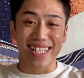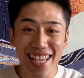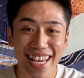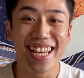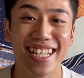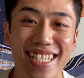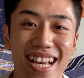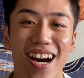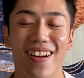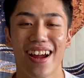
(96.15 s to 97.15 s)
this.
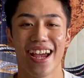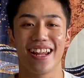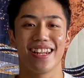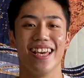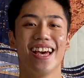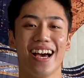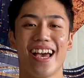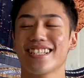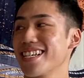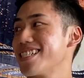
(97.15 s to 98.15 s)
Alright,
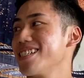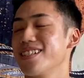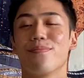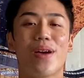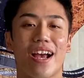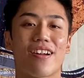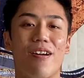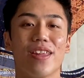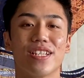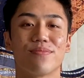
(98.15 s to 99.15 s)
as you can see, the
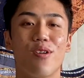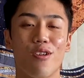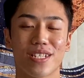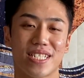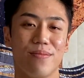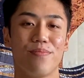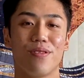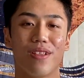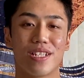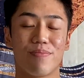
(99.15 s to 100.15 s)
background is more
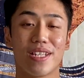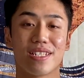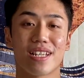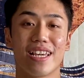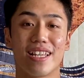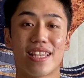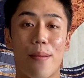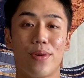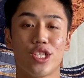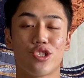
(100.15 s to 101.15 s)
simple. It's basically a
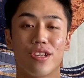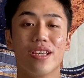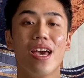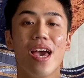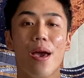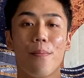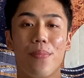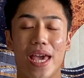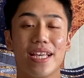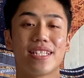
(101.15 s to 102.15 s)
tapestry
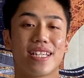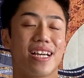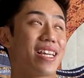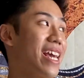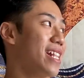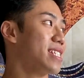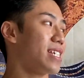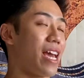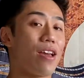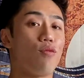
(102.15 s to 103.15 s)
pasted
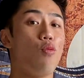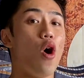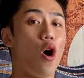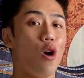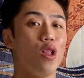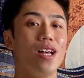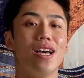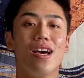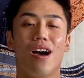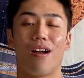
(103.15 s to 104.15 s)
against a wall.
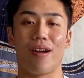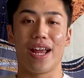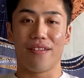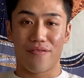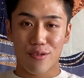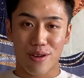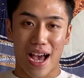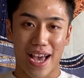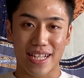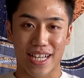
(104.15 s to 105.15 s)
Alright, if you
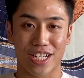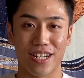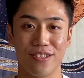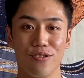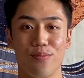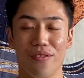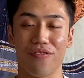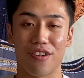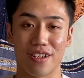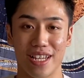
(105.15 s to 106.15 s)
guys actually do
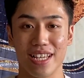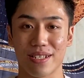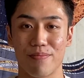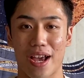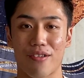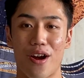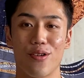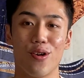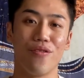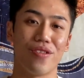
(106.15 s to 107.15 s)
prefer this background
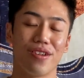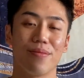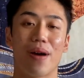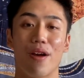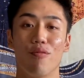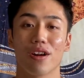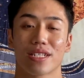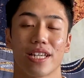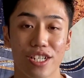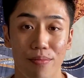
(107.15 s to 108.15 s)
over my
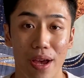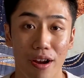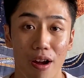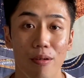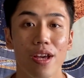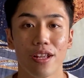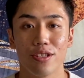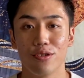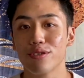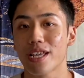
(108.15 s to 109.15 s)
workstation background,
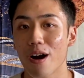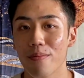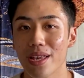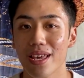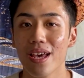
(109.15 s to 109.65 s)
do tell me.